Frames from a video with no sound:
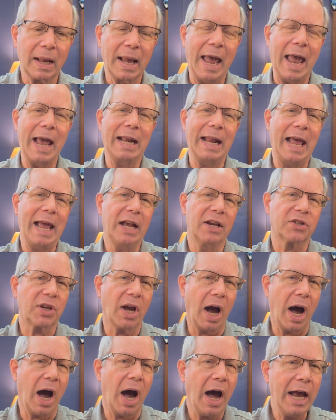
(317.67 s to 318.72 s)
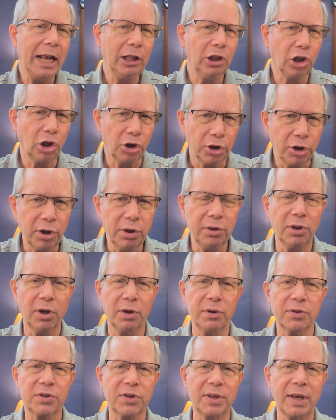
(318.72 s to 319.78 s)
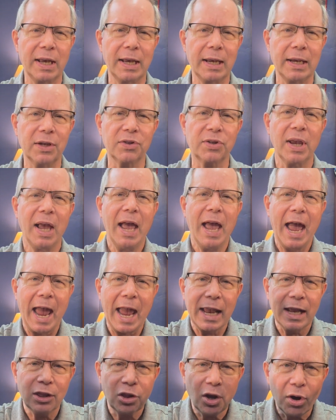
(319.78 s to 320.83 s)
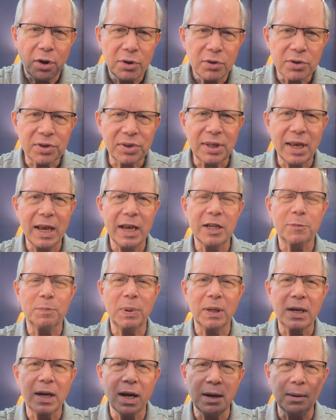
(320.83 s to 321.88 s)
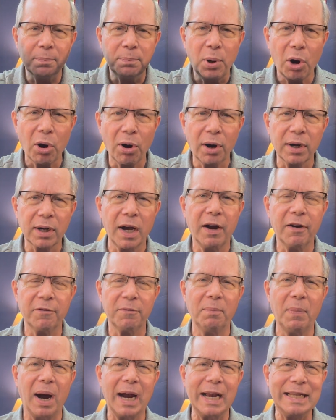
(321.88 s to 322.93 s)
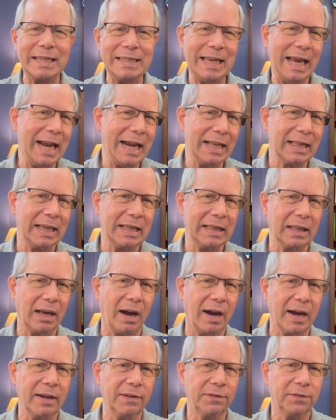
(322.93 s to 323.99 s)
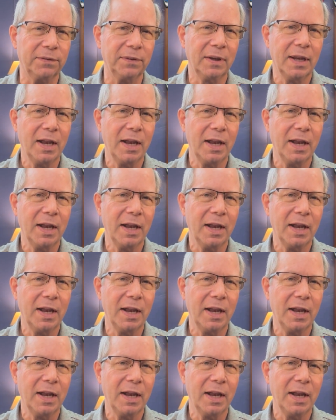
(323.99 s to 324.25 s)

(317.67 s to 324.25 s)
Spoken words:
And as I learn those things and those things become part of my daily life,